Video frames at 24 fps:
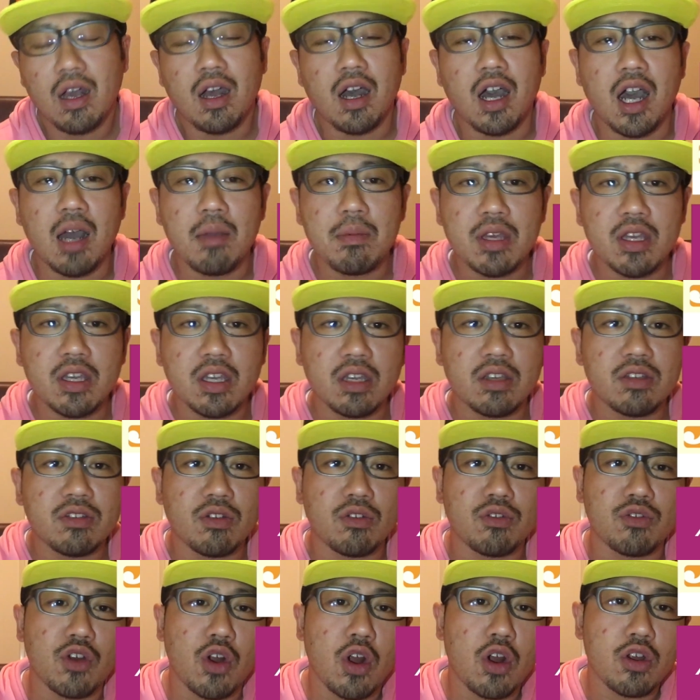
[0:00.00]
I'm here in
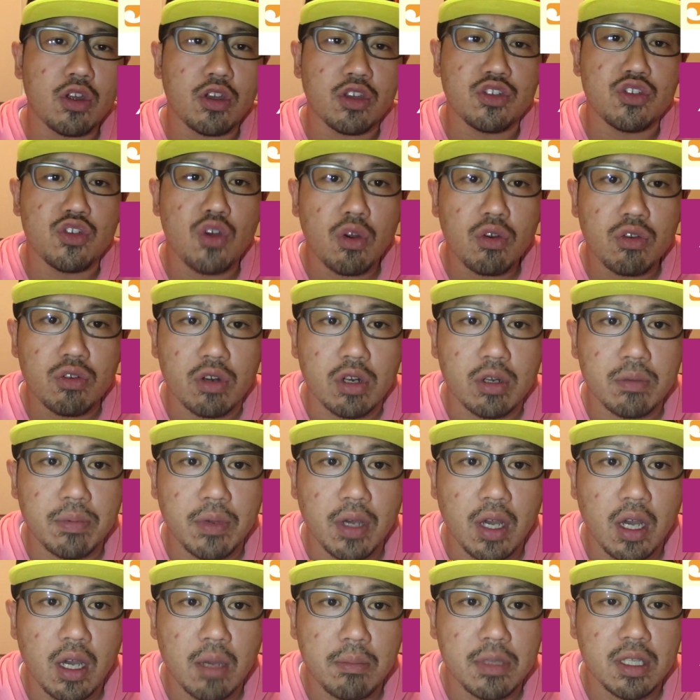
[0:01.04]
Europe,
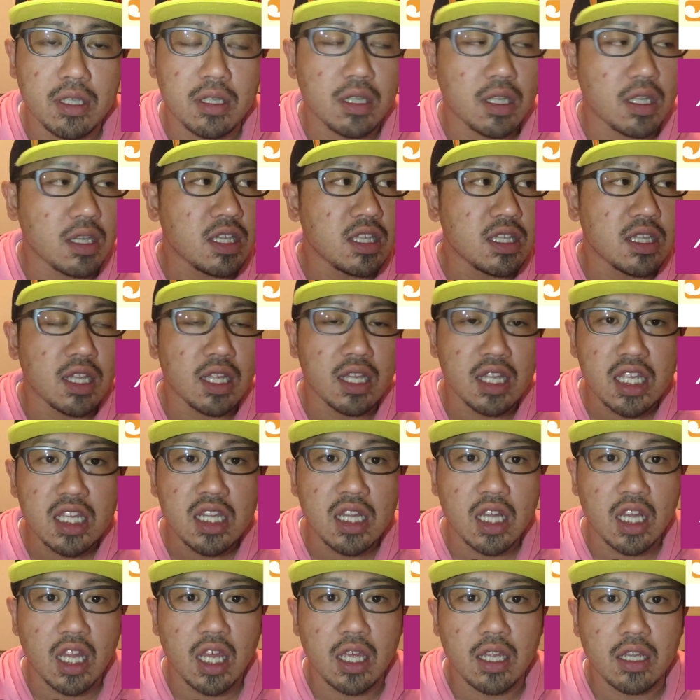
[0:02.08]
I mean in the
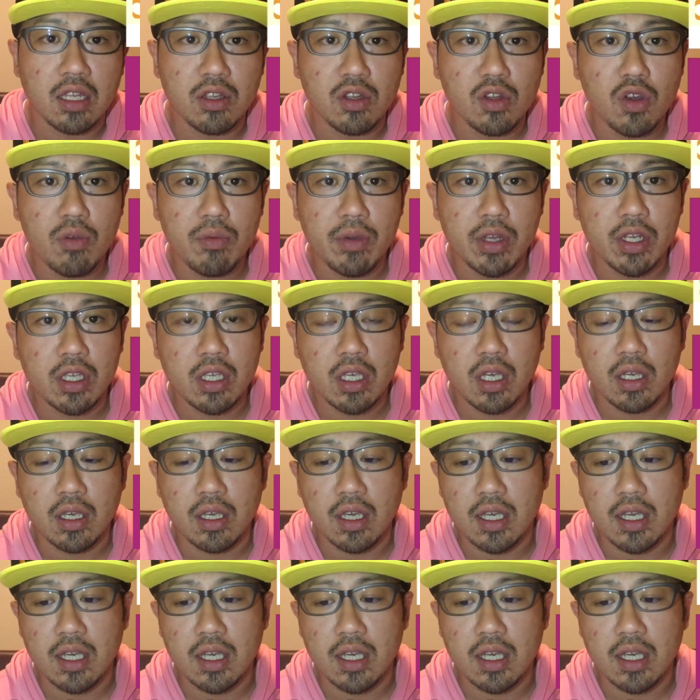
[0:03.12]
Netherlands, nobody can